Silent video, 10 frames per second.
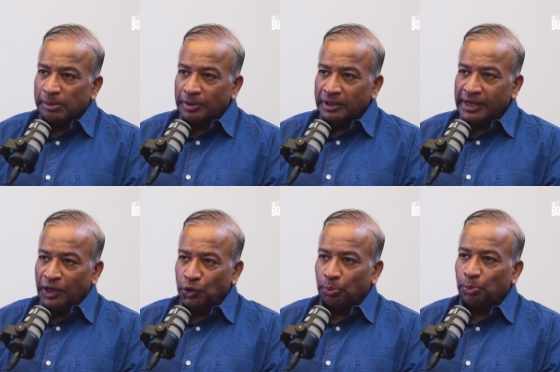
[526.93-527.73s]
people
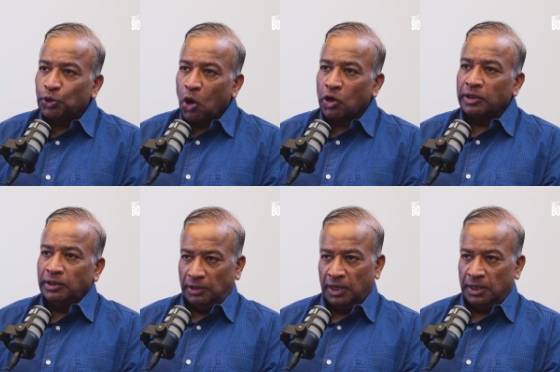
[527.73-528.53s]
tend to put
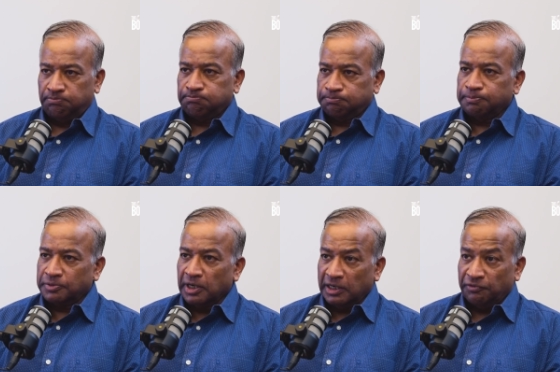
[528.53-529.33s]
on a
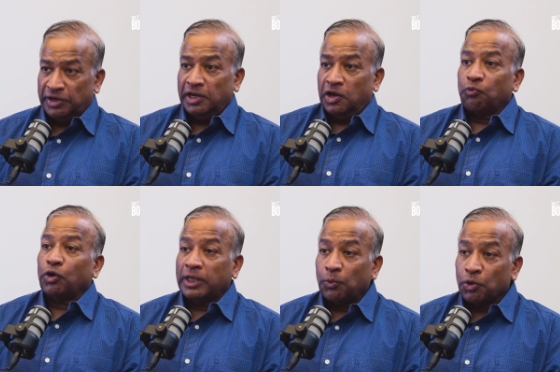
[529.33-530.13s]
certain veneer of
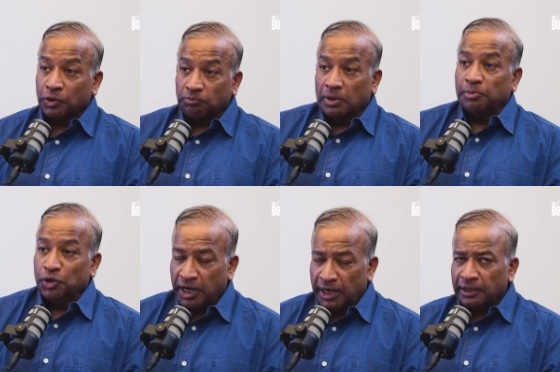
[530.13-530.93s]
what they want to hmm.
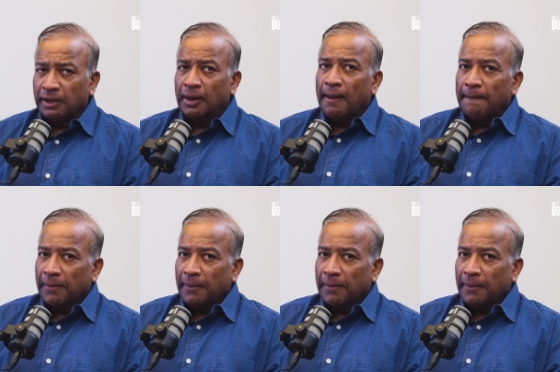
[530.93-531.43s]
communicate. Mm.